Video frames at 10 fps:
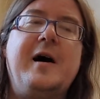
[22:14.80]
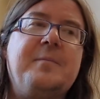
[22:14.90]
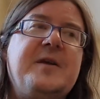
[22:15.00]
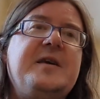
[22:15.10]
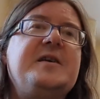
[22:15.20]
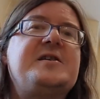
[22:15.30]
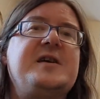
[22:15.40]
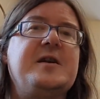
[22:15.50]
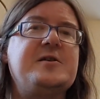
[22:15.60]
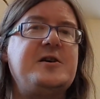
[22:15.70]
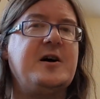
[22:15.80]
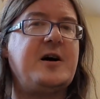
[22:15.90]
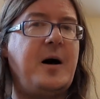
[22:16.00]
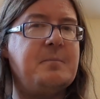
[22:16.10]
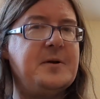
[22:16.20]
the East India
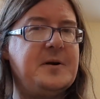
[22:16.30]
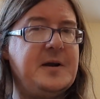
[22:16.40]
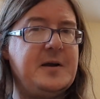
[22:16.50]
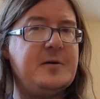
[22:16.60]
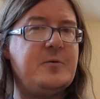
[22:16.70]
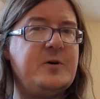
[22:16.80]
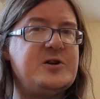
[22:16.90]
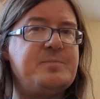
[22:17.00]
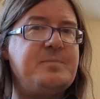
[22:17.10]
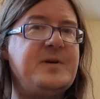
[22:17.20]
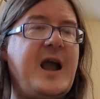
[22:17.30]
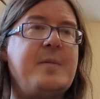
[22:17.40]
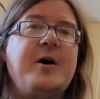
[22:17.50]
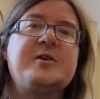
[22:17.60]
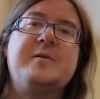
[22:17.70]
Company, which
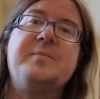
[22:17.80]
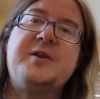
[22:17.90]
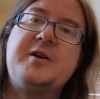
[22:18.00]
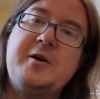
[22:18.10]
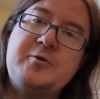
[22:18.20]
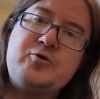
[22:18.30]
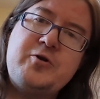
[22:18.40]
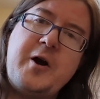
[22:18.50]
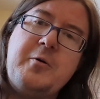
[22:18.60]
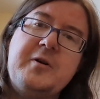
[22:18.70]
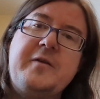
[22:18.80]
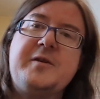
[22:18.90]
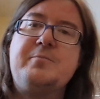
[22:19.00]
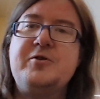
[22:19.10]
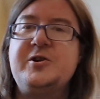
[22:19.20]
came under the control
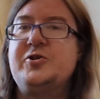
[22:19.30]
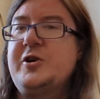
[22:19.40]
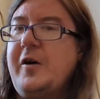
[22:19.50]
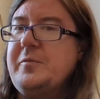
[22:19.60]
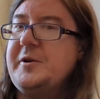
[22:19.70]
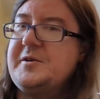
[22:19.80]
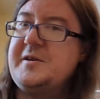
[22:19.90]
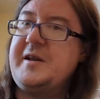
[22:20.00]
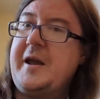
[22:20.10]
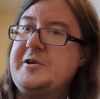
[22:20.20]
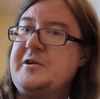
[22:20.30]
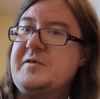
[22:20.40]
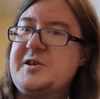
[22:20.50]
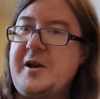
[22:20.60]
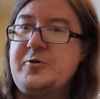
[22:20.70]
of the British government in the
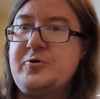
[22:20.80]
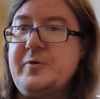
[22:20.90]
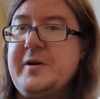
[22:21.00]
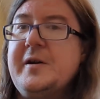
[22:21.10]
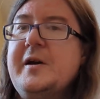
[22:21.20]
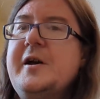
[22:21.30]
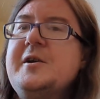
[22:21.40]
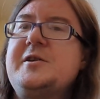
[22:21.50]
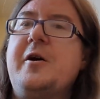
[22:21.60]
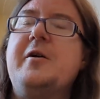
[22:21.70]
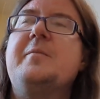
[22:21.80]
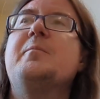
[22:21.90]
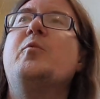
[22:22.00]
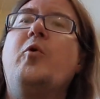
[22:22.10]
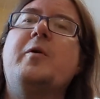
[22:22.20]
18th century. So
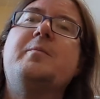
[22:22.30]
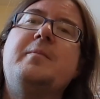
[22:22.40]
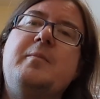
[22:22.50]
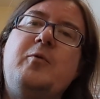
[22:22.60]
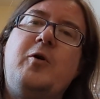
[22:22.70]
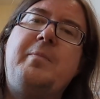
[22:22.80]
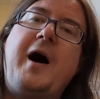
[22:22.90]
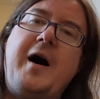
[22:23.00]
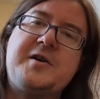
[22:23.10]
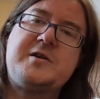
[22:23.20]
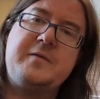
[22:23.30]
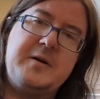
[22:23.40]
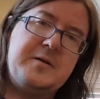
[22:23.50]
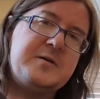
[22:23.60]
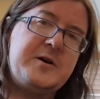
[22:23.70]
more and more parts of
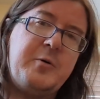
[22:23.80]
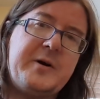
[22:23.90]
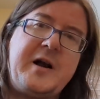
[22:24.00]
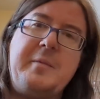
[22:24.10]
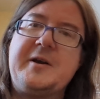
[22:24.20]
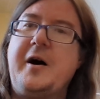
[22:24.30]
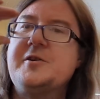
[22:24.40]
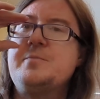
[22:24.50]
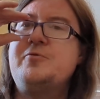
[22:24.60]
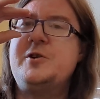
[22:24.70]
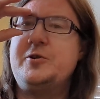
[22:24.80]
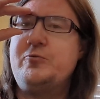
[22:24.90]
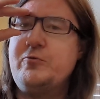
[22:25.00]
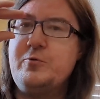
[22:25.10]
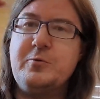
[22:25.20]
India were coming under
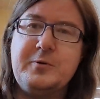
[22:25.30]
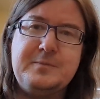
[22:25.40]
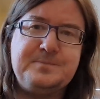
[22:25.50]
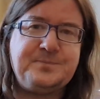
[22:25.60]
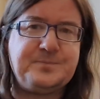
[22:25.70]
British rule.